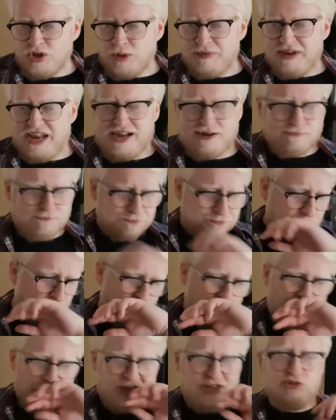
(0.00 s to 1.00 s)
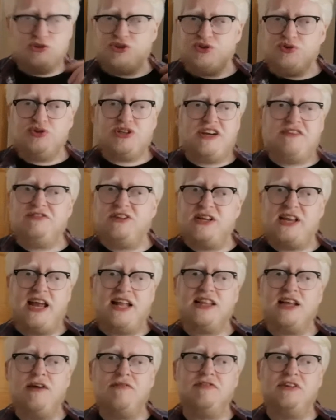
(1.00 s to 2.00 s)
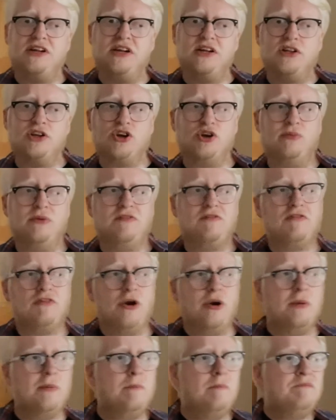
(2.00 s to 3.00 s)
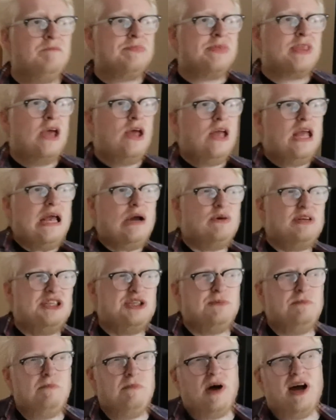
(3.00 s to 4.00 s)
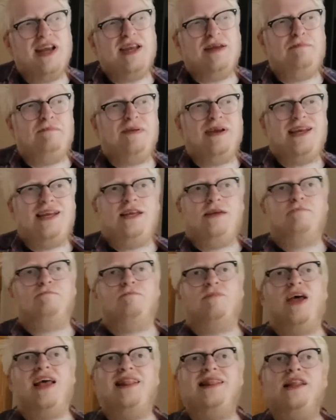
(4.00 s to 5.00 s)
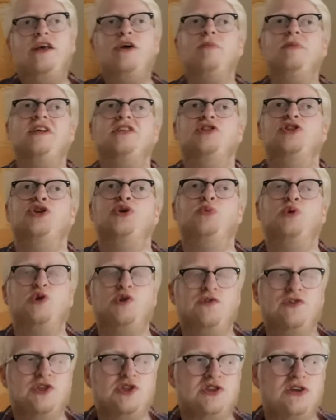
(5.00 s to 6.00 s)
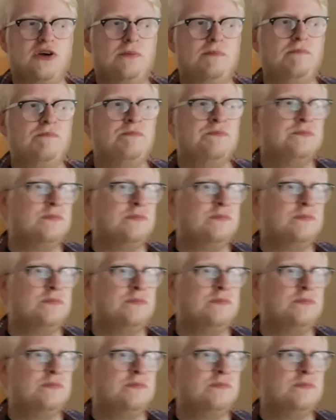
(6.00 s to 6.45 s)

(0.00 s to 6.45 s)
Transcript: But yeah, you do definitely get that vanilla coming through, which might be a little bit too much for some.